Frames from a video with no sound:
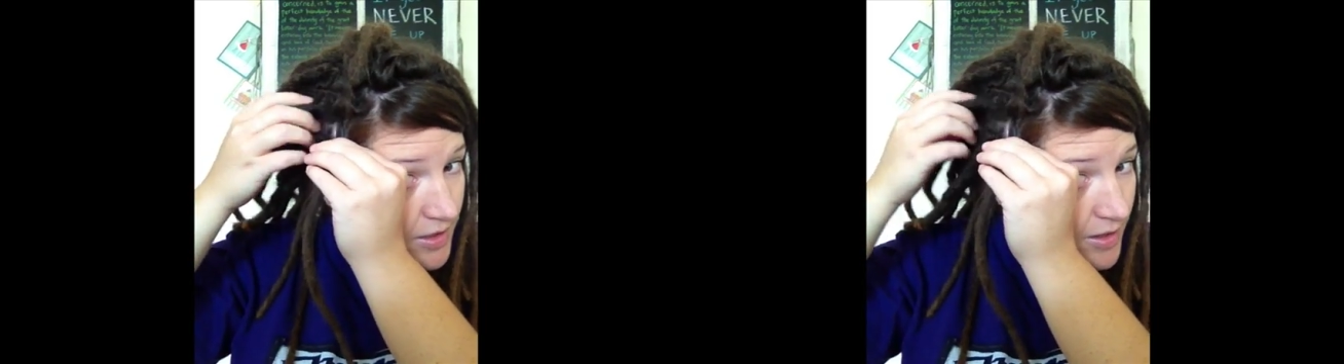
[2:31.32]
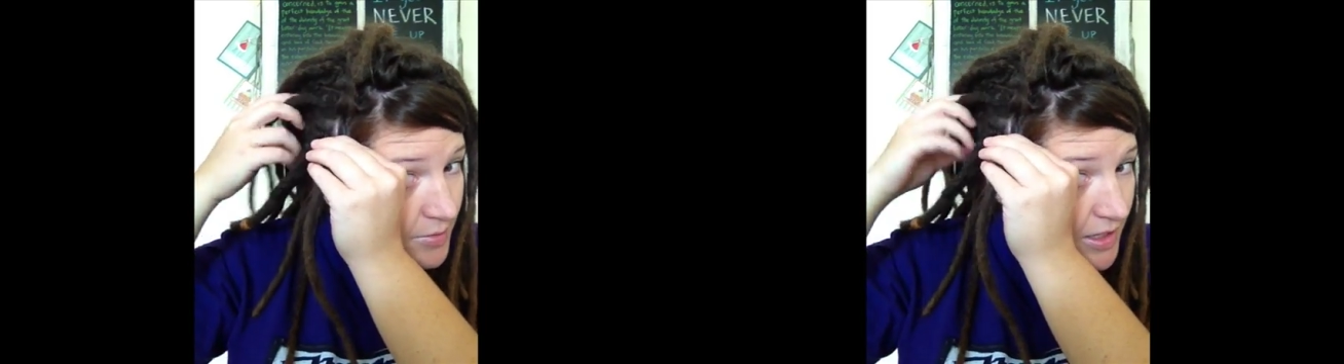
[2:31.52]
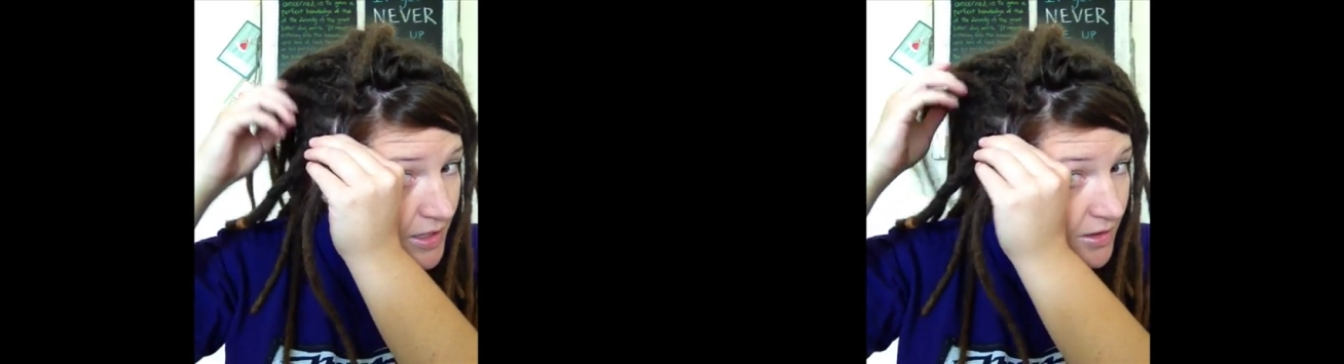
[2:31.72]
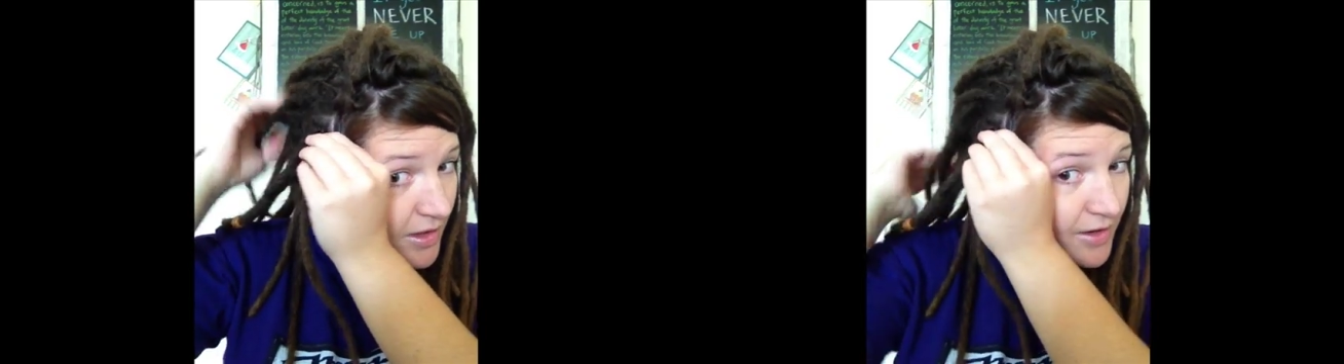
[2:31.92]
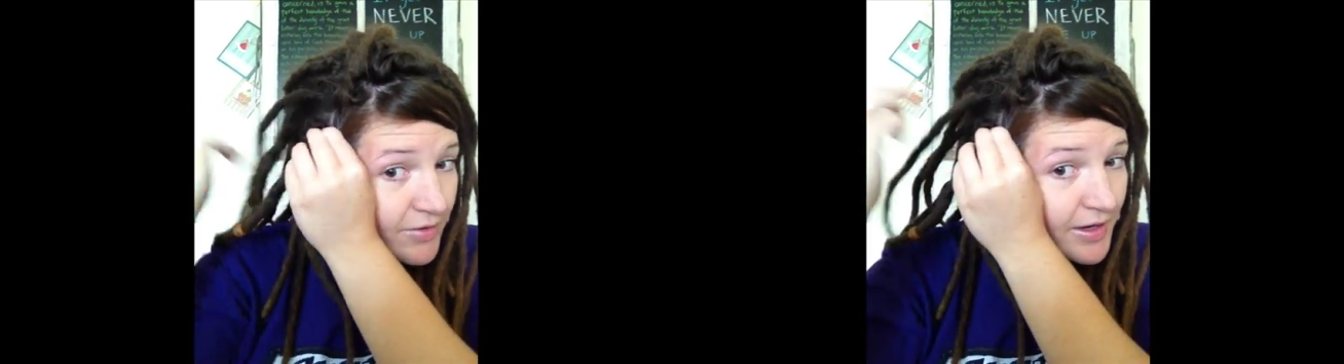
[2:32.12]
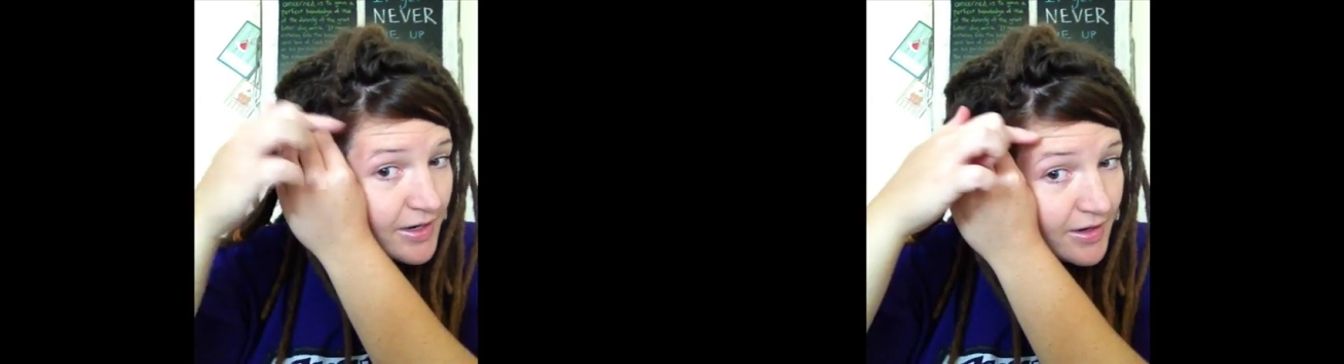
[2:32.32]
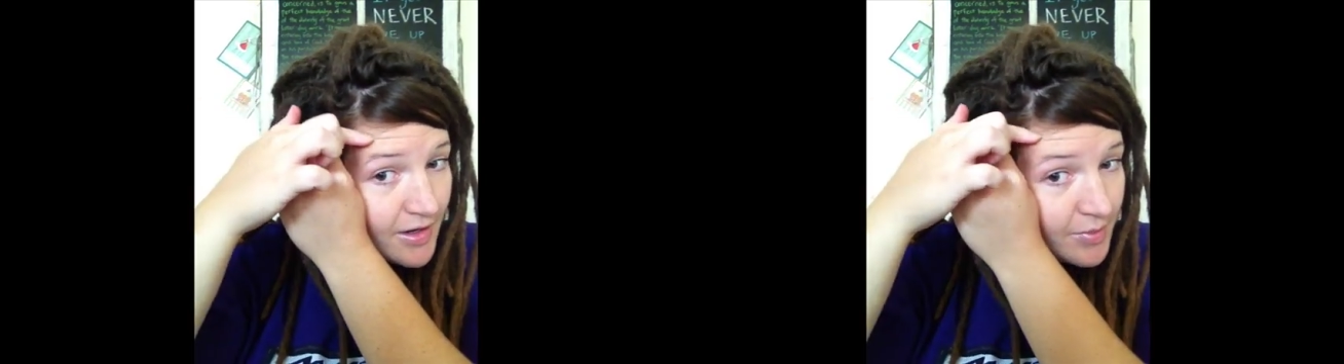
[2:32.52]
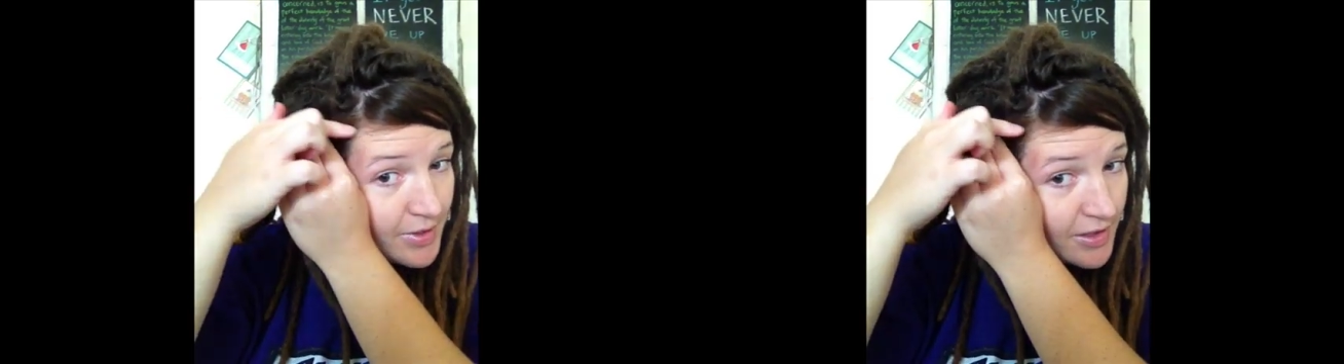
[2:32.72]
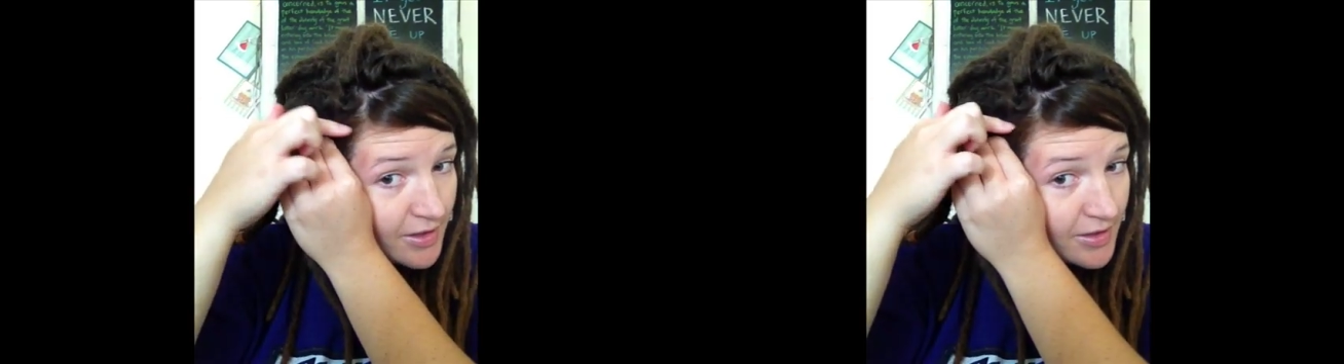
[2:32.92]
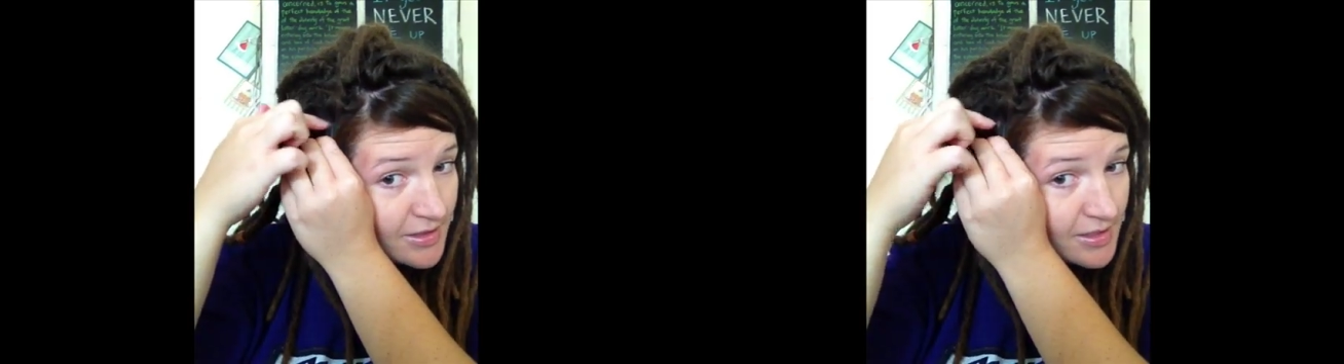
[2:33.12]
I'm getting a lot of hair up here
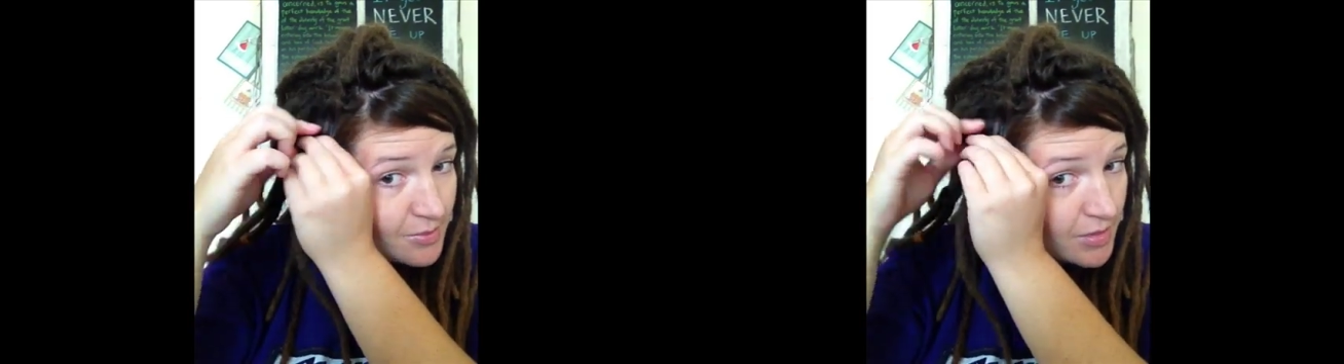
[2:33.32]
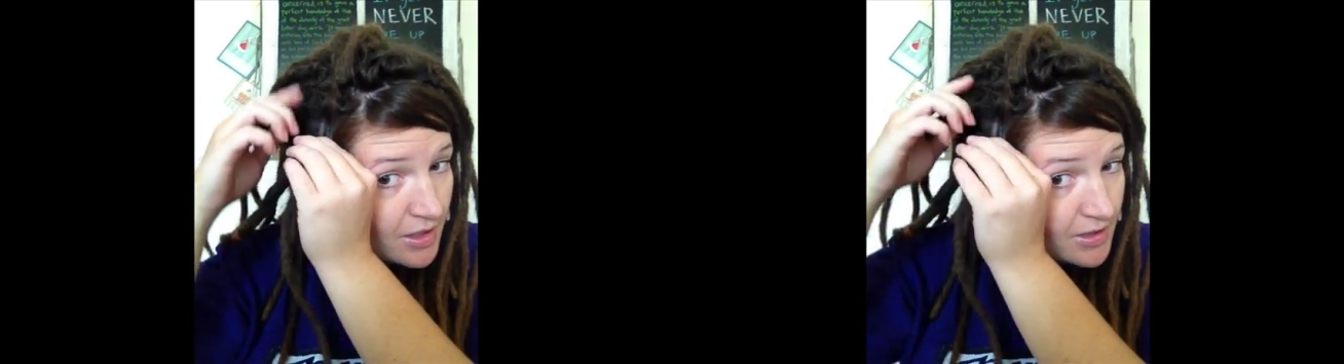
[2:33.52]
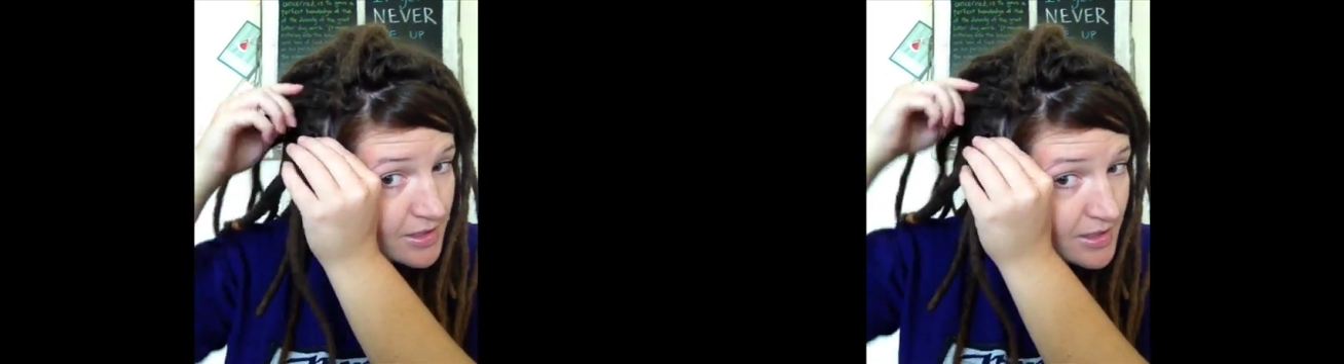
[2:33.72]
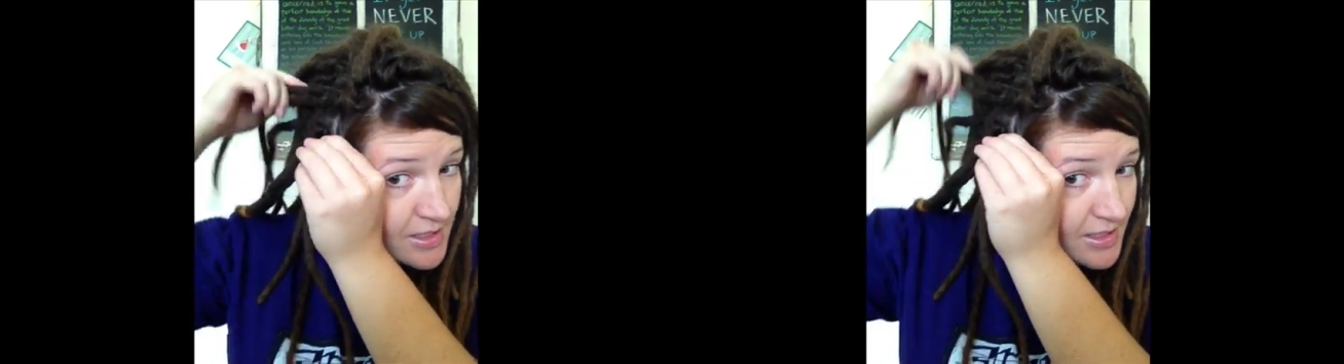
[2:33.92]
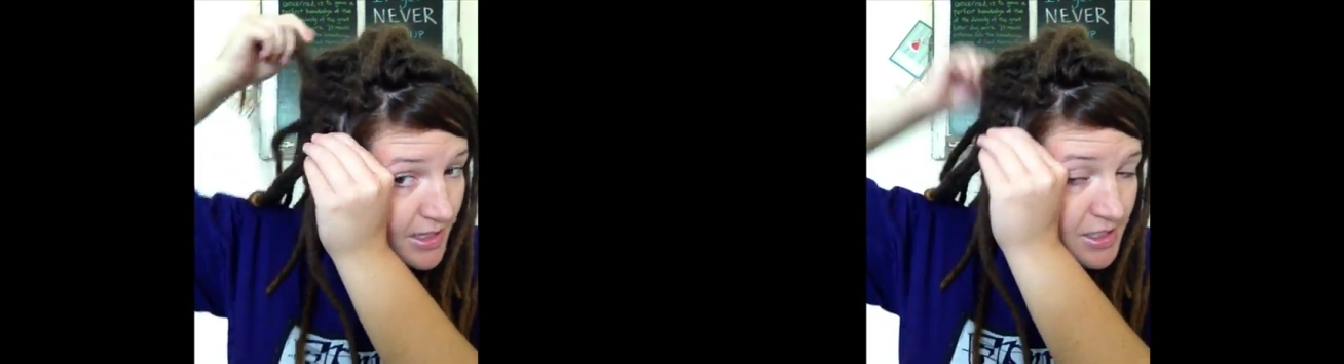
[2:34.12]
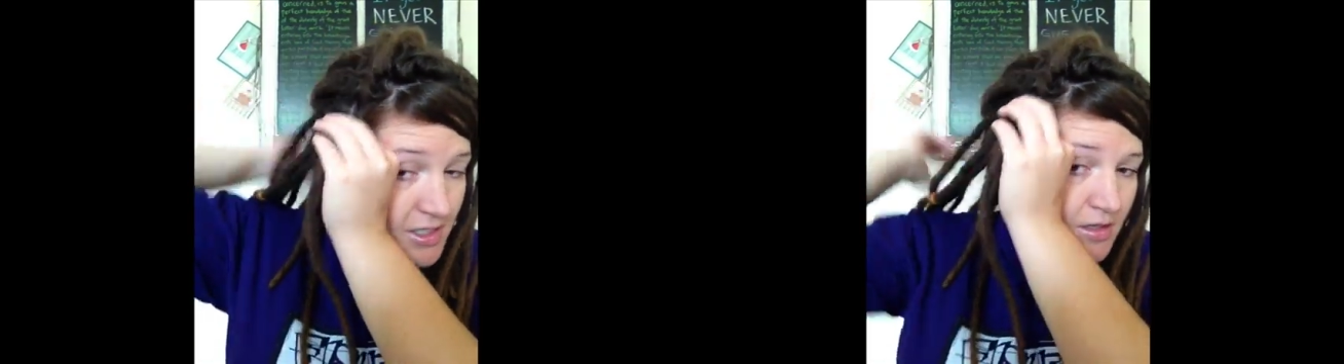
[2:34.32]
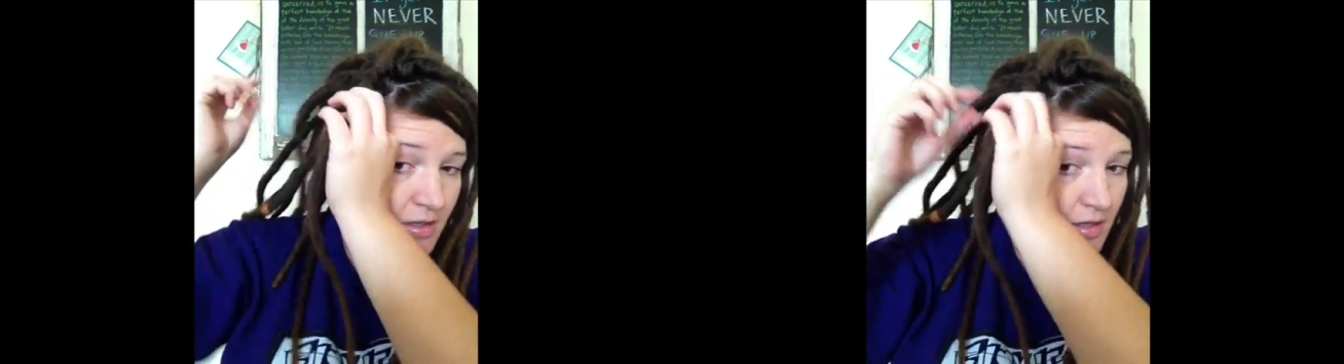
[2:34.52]
that doesn't belong to this section.